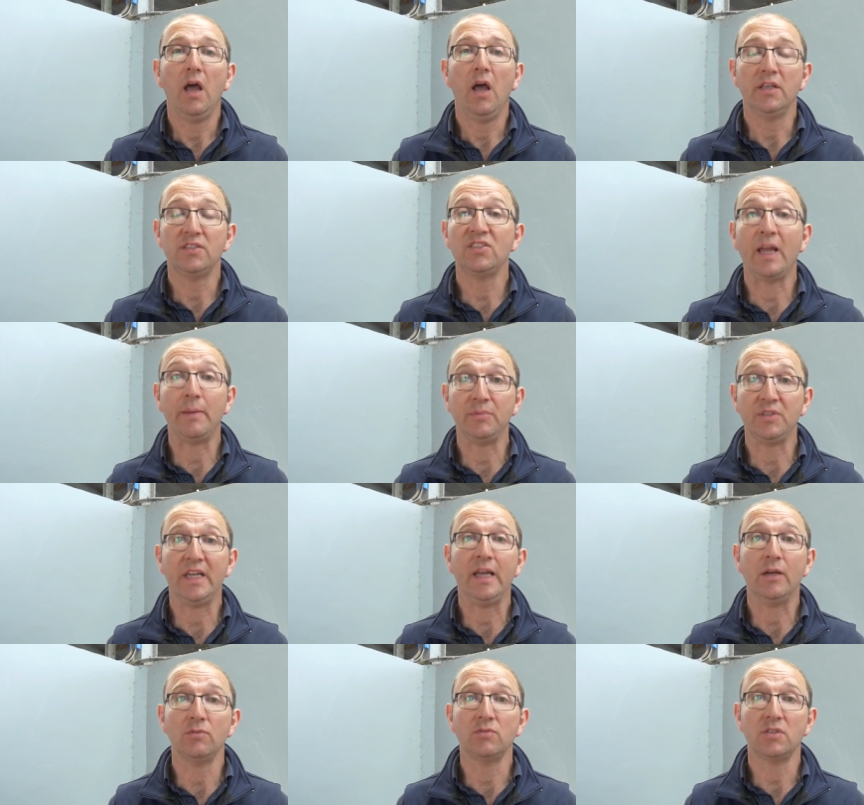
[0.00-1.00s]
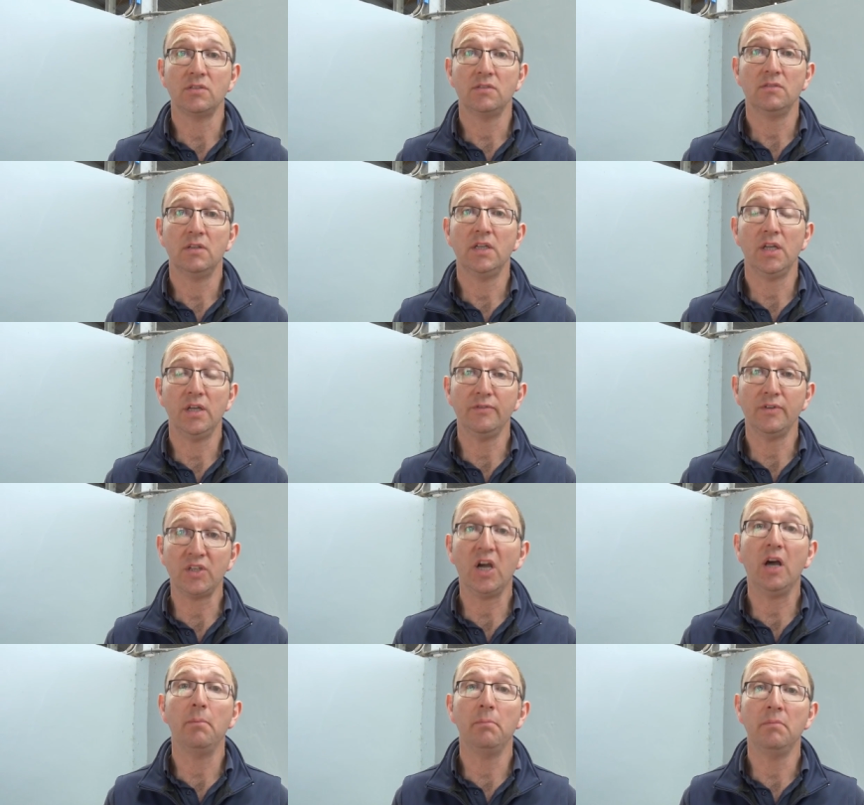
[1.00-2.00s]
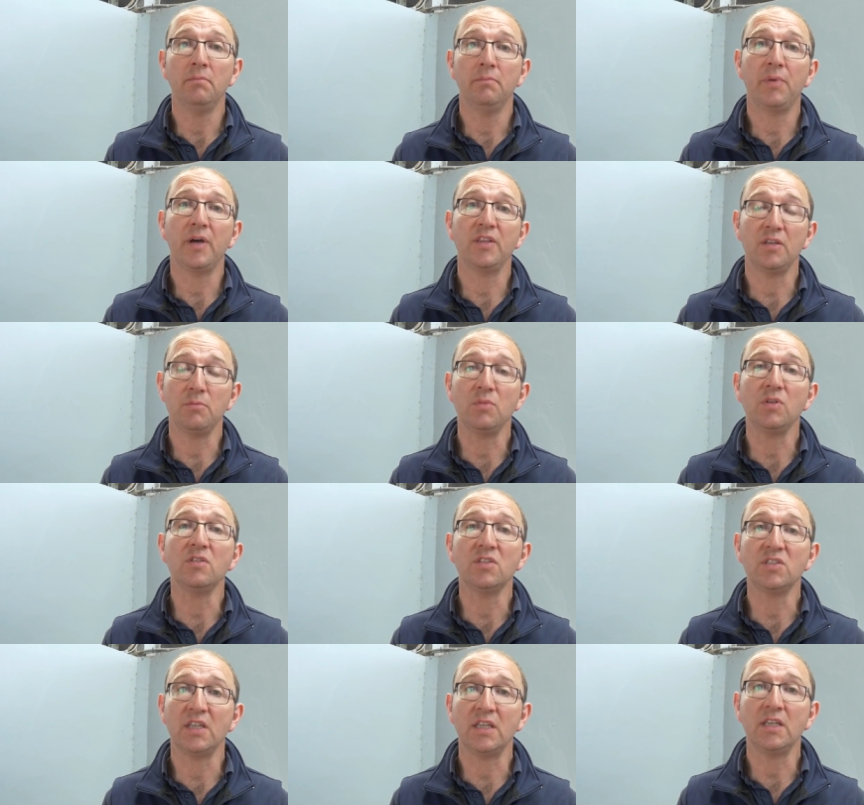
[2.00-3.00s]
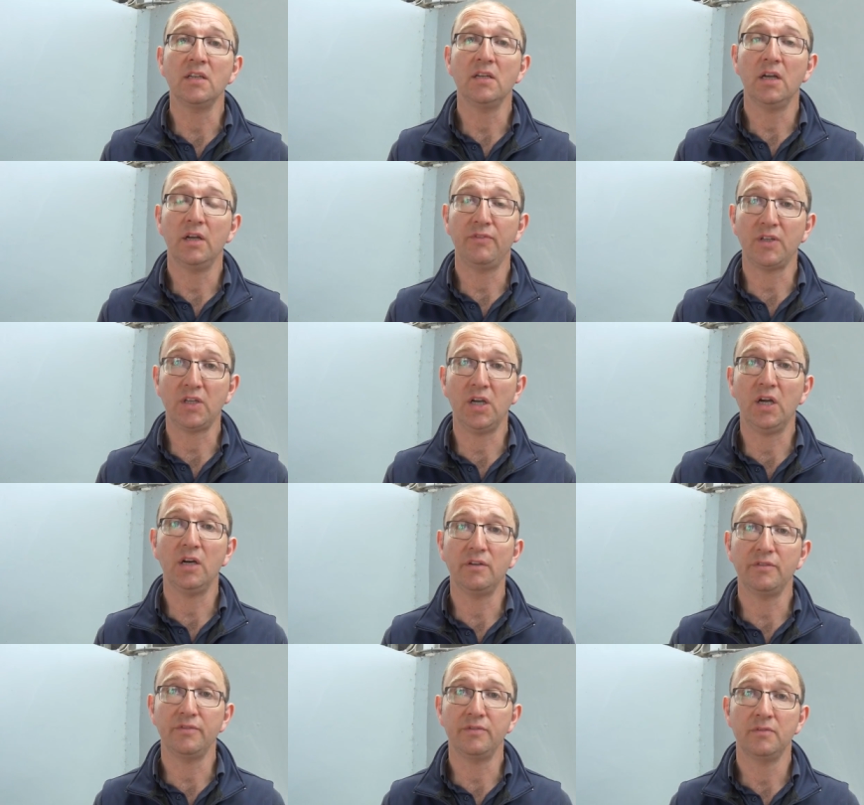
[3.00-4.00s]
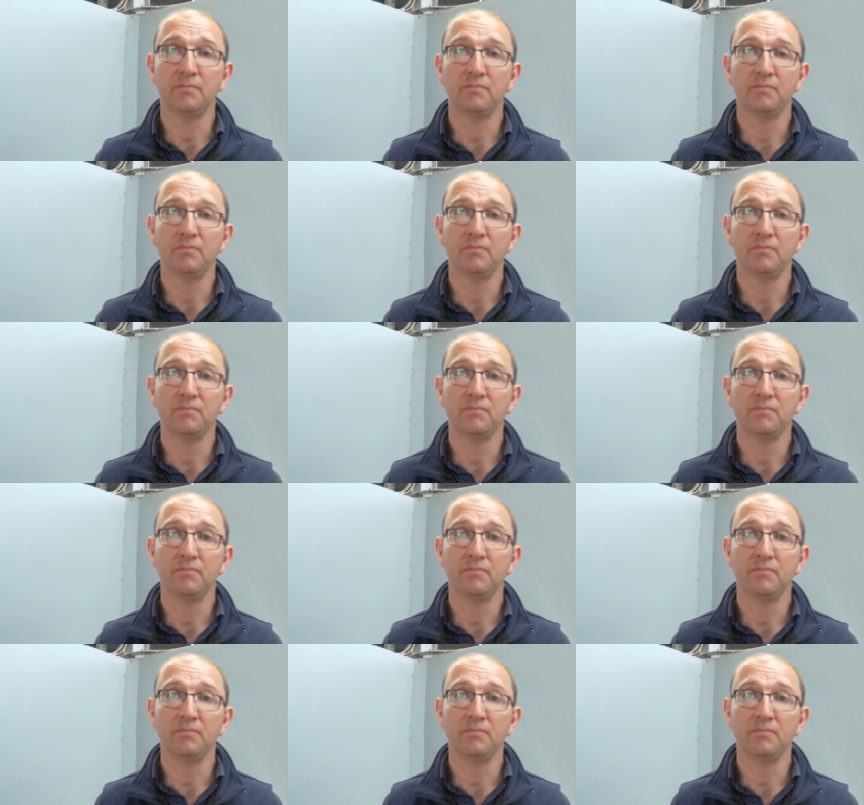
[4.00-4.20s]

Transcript: stamped out and overcome by the immunity of the calf.